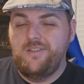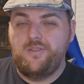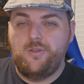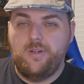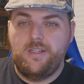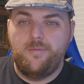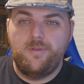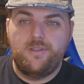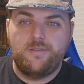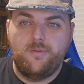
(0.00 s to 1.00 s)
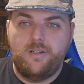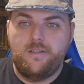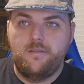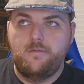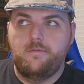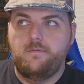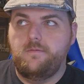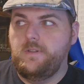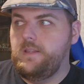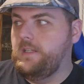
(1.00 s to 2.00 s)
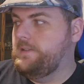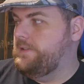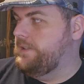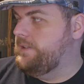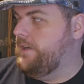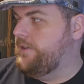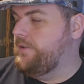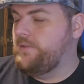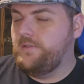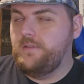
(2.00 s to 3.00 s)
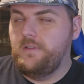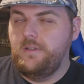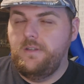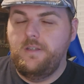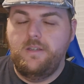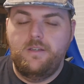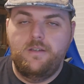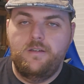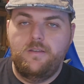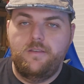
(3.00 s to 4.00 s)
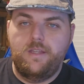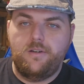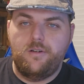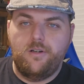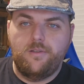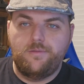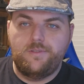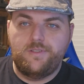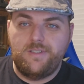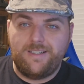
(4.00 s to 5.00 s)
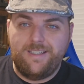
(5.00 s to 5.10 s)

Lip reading: So you end up with a squad of, I think, 6 characters that are all stuck